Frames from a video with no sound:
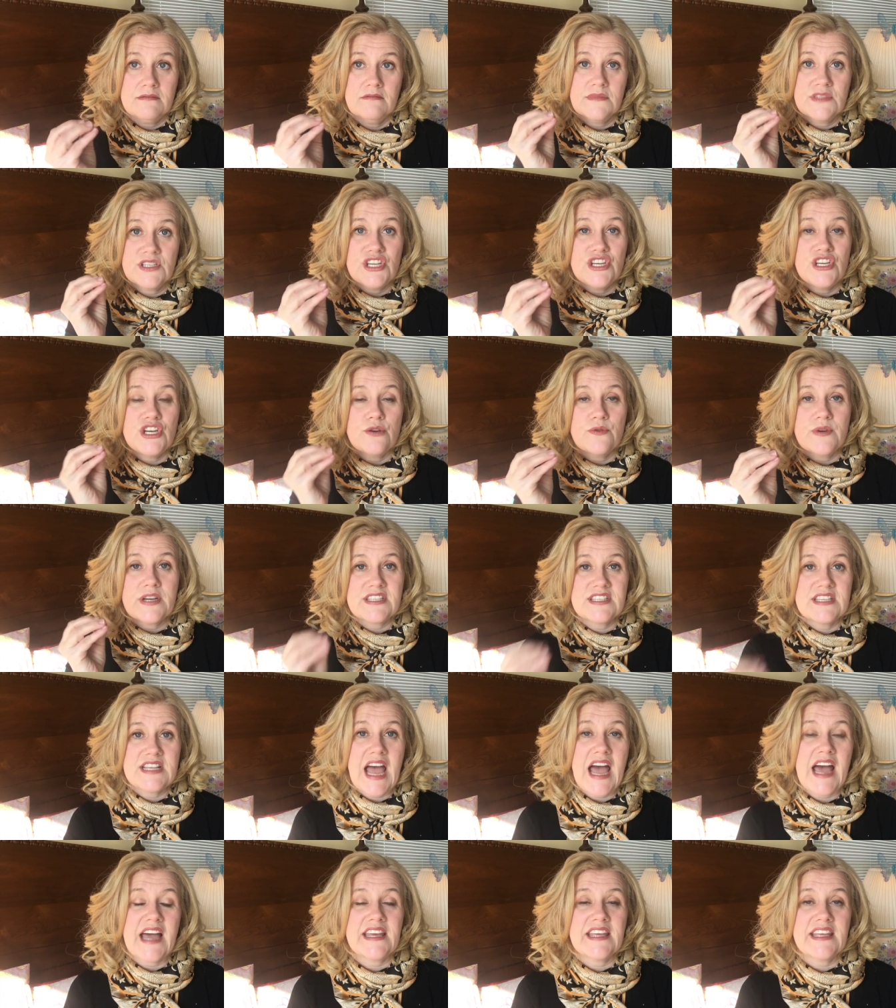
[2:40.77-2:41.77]
to know
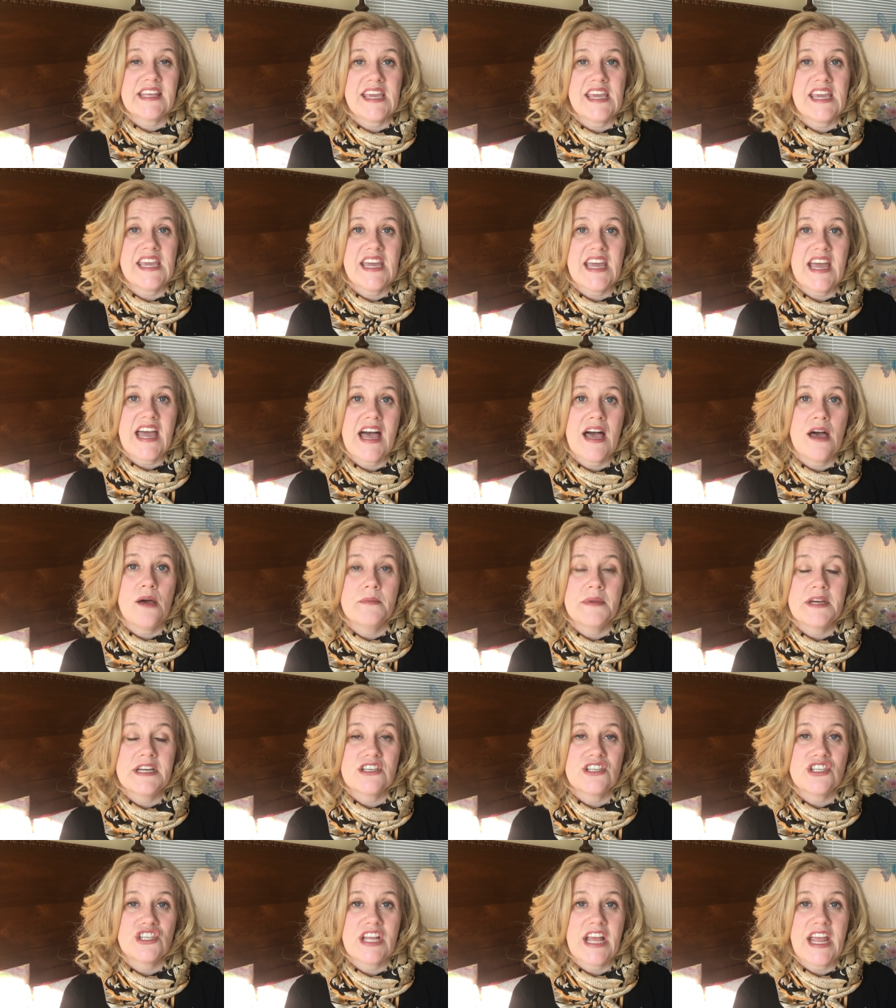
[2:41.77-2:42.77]
exactly how
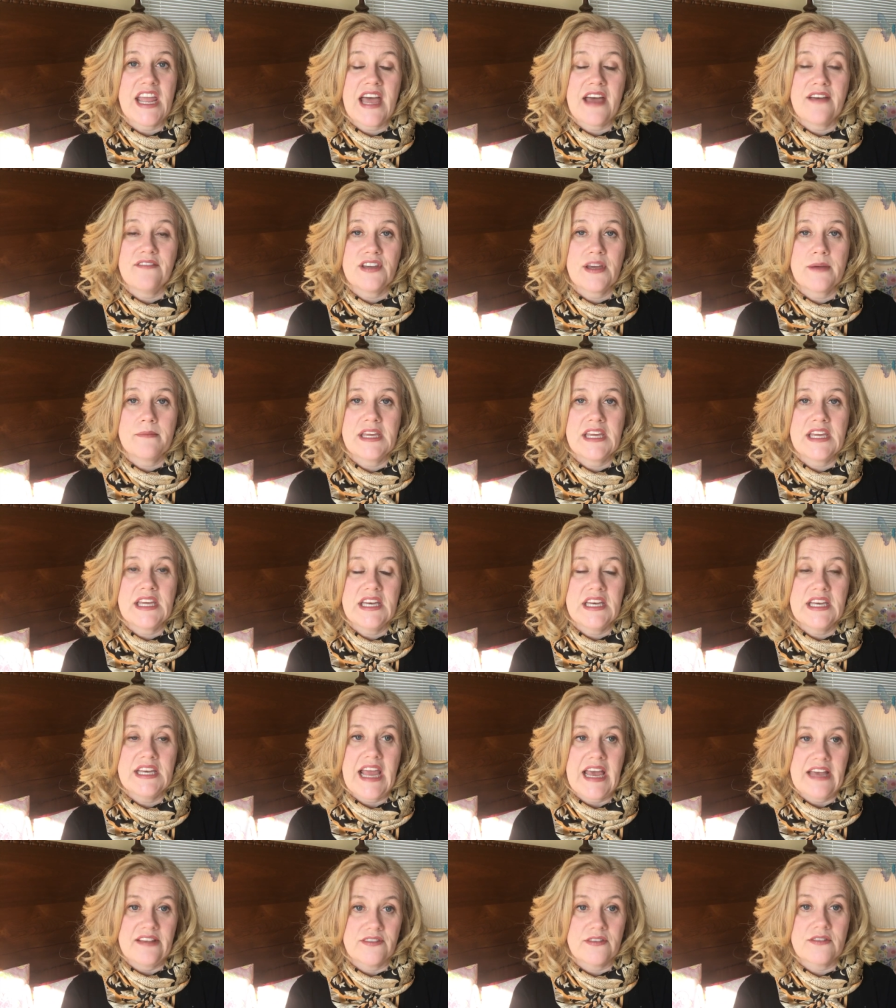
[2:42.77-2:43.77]
much they have coming in,
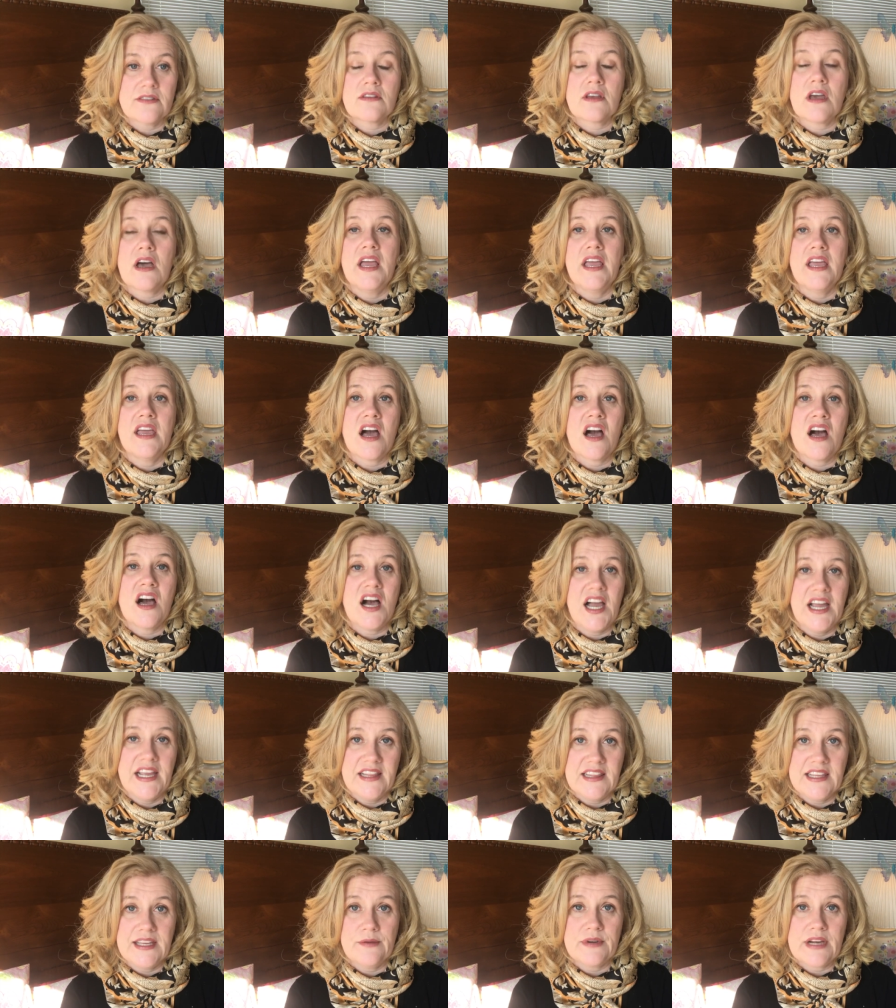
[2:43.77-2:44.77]
yes, I
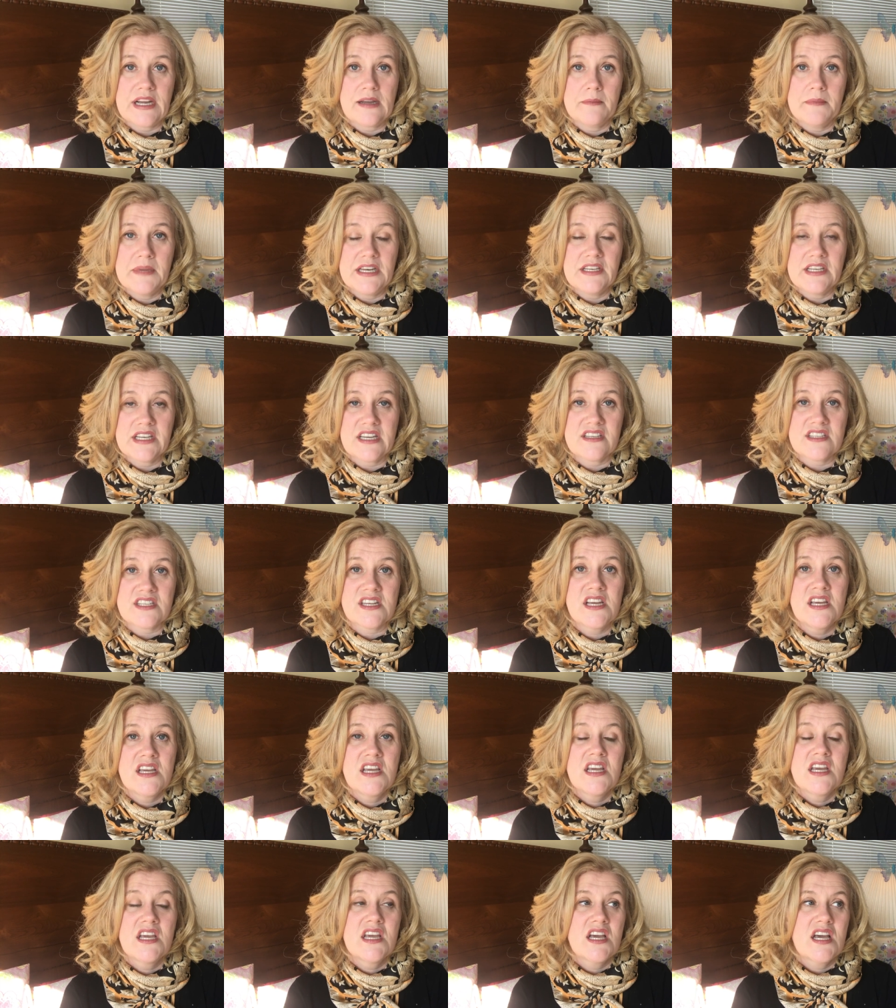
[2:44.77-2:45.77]
highly recommend it.
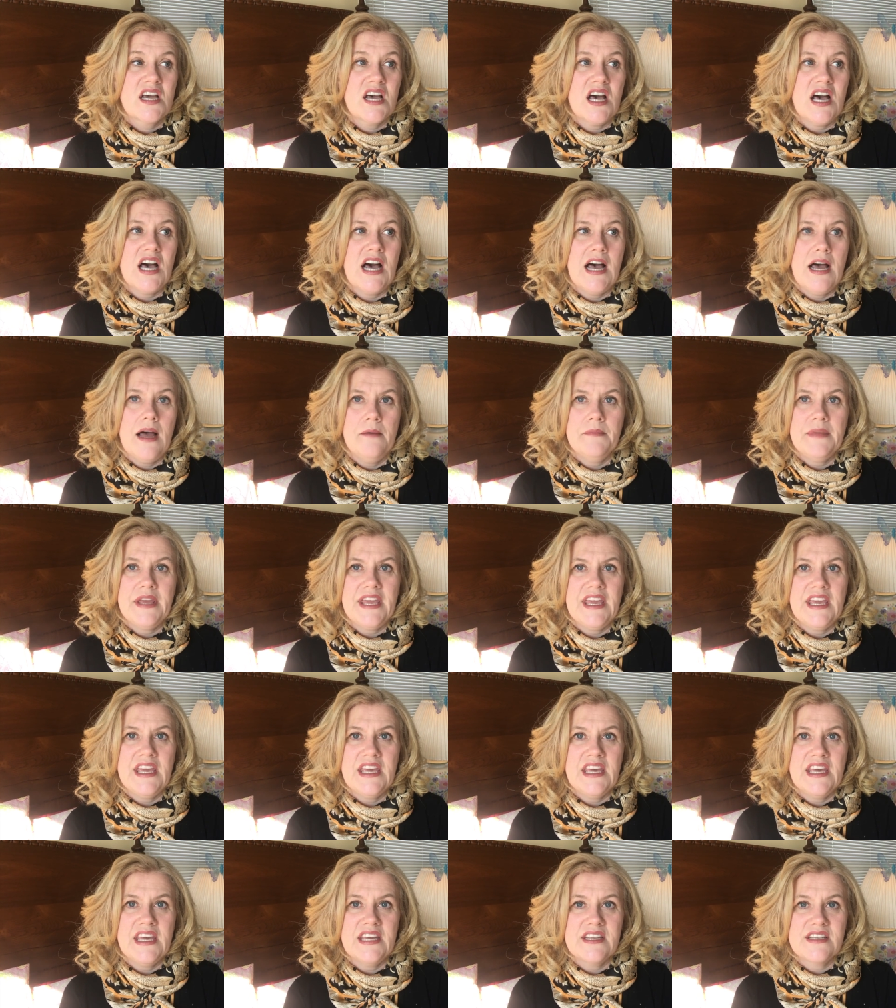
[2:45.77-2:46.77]

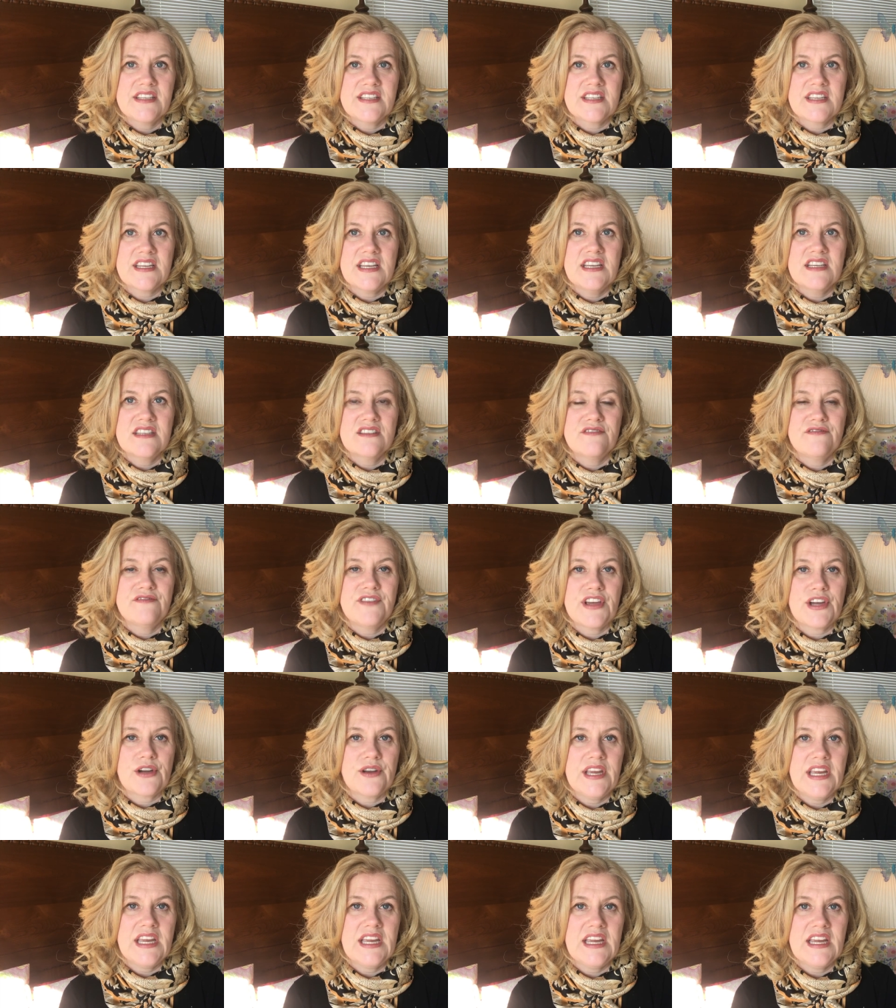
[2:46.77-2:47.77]
It is
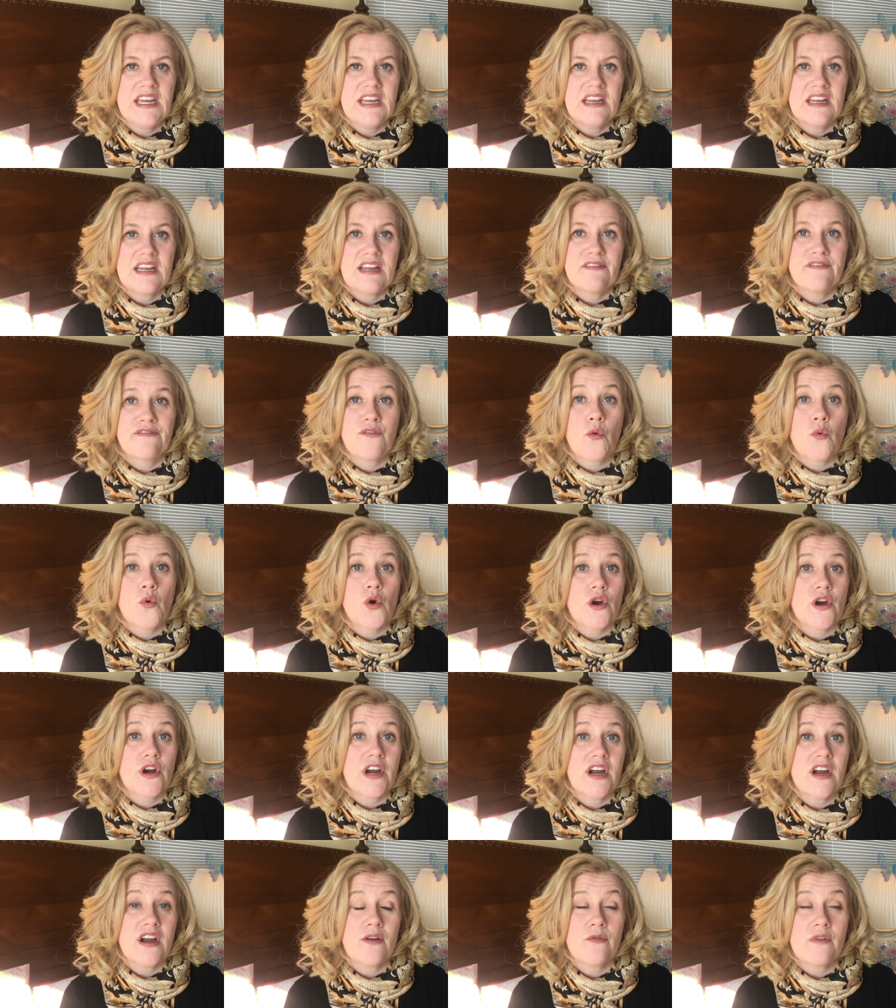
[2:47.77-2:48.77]
very,
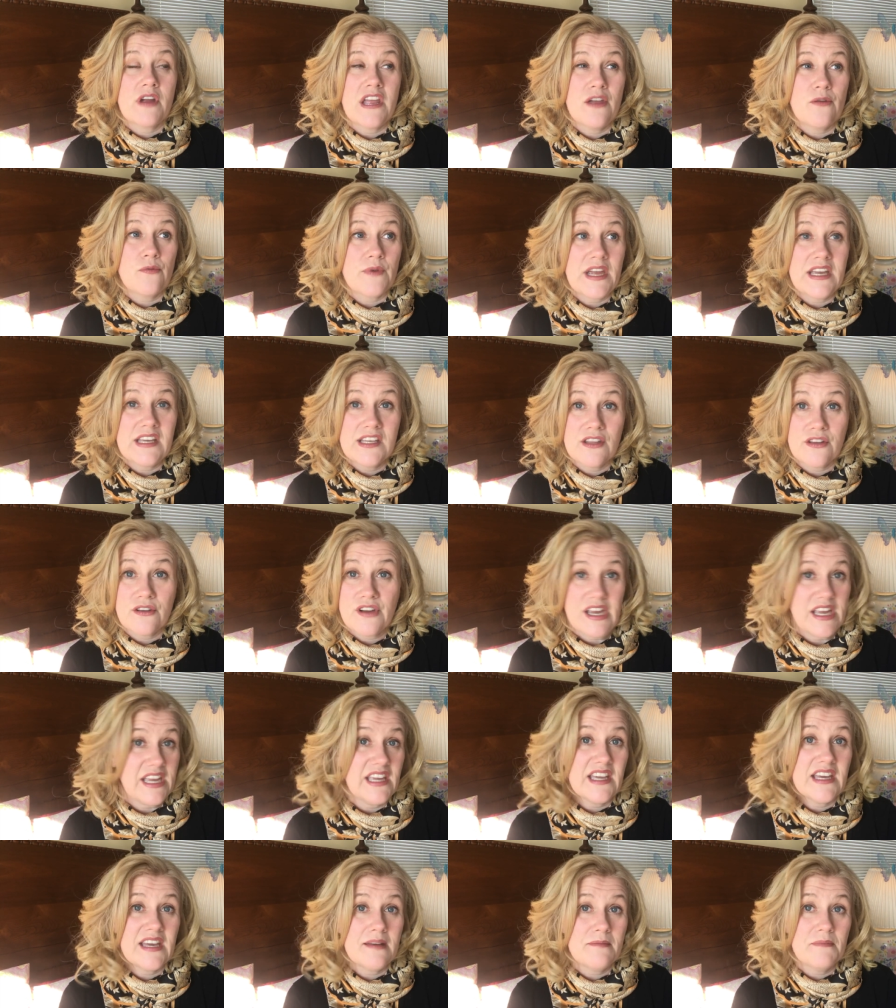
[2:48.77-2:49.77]
for irregular
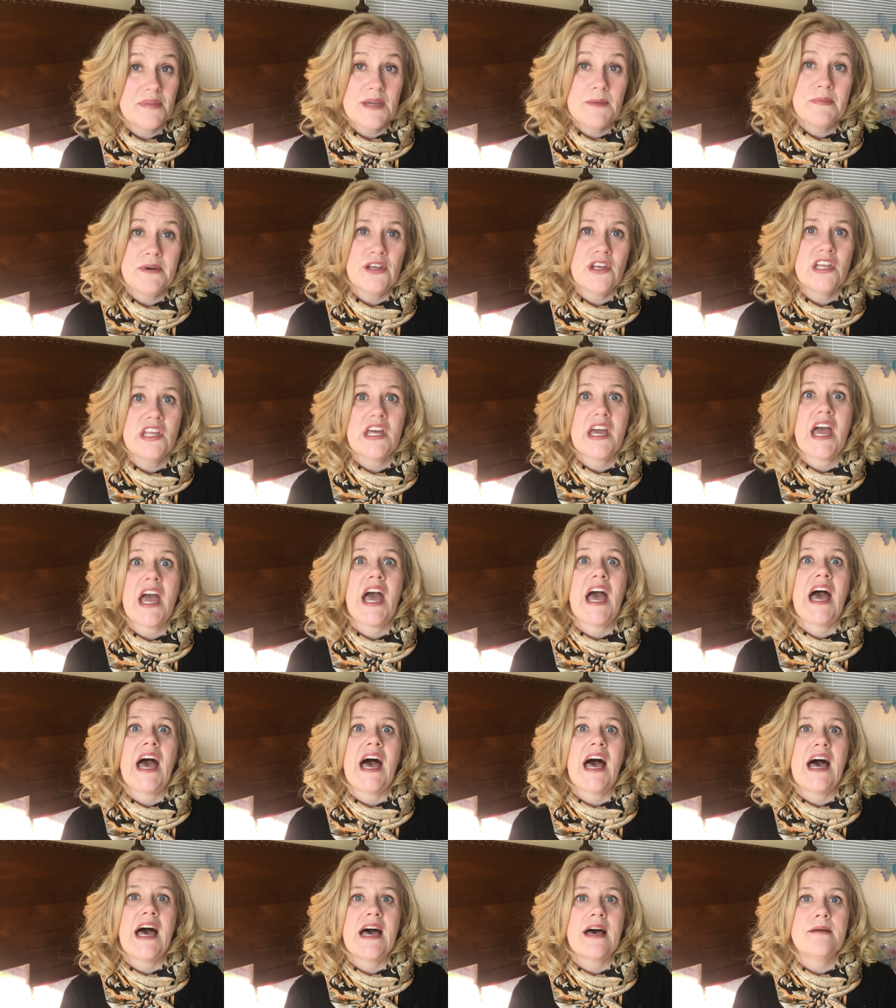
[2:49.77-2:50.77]
income people,
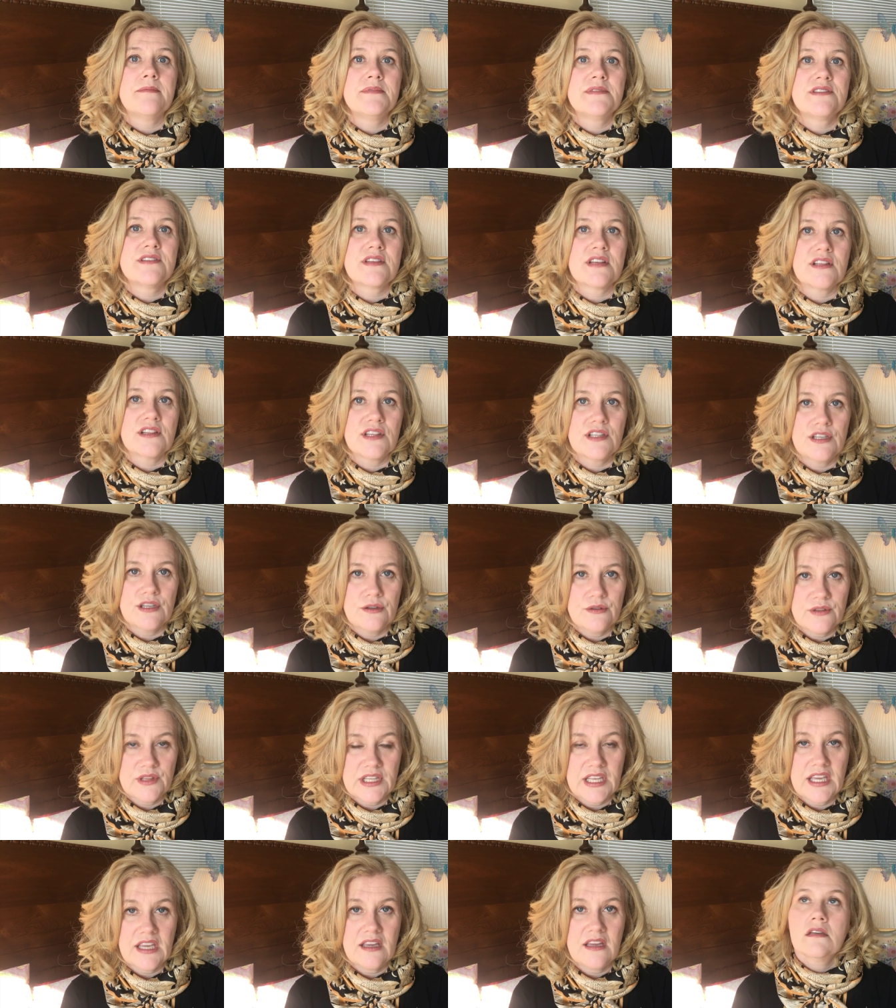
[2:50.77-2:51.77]

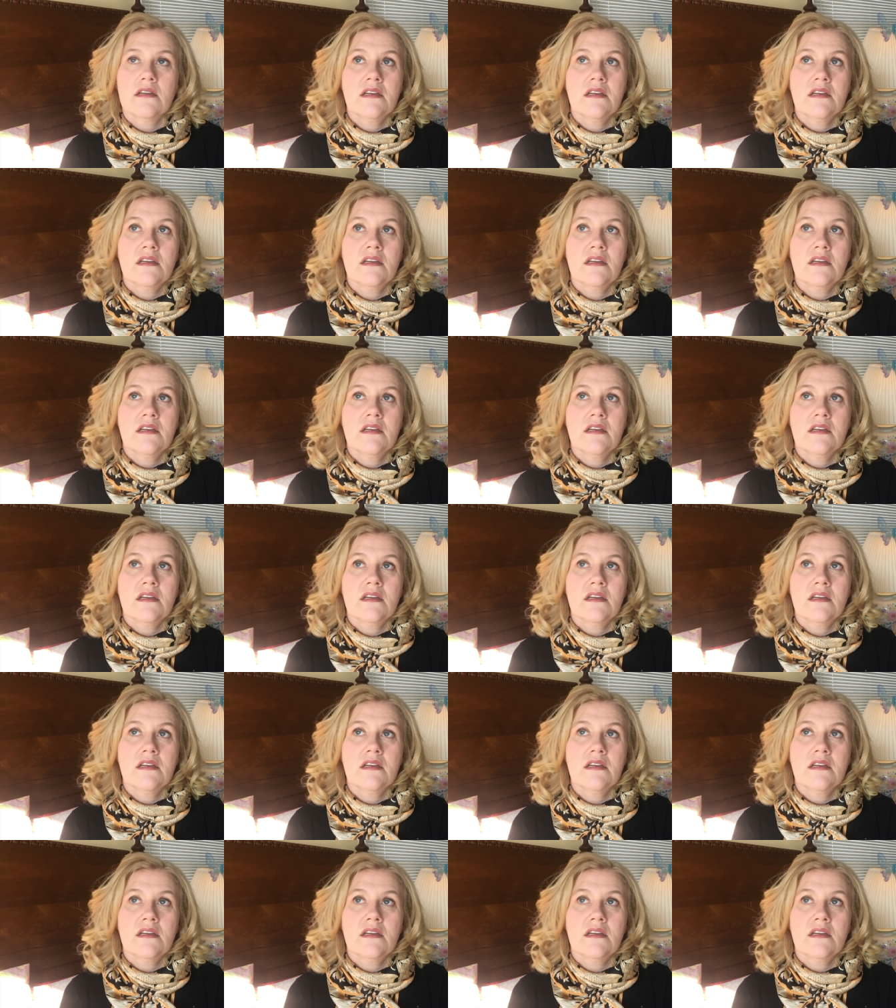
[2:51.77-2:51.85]
absolutely.